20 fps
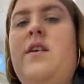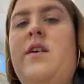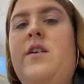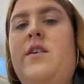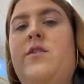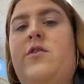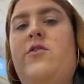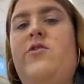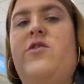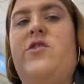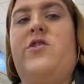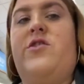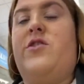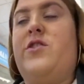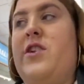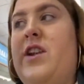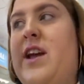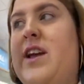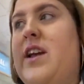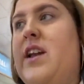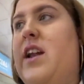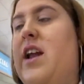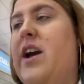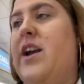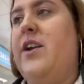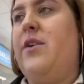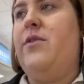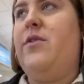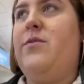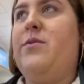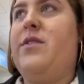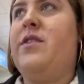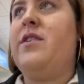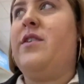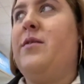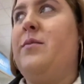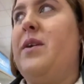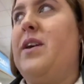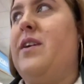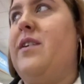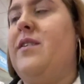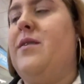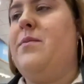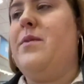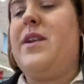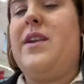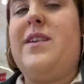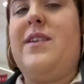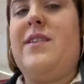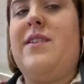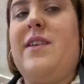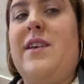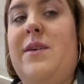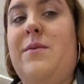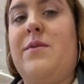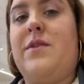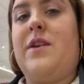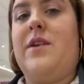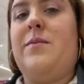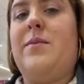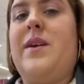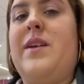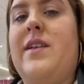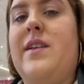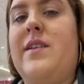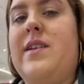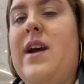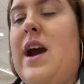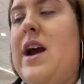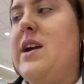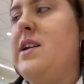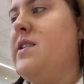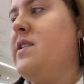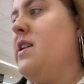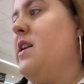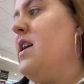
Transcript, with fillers: Such a stunning angle. I knew this wasn't going to be easy, but I didn't think it was going to be this hard.